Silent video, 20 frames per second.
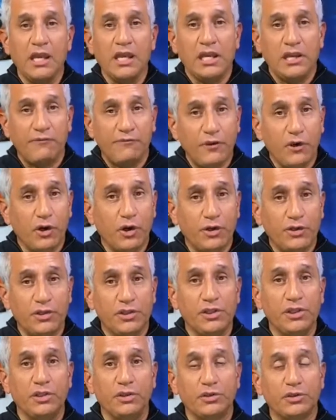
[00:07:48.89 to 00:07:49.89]
If you heard the
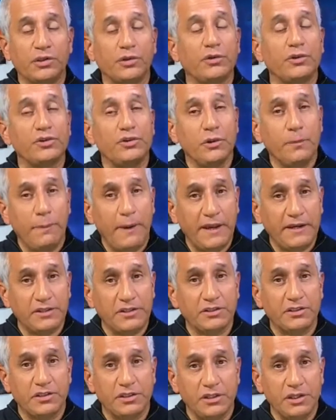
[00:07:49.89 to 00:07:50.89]
news, there were 2
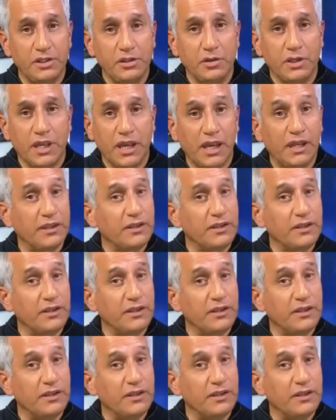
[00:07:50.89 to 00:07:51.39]
patients in the UK,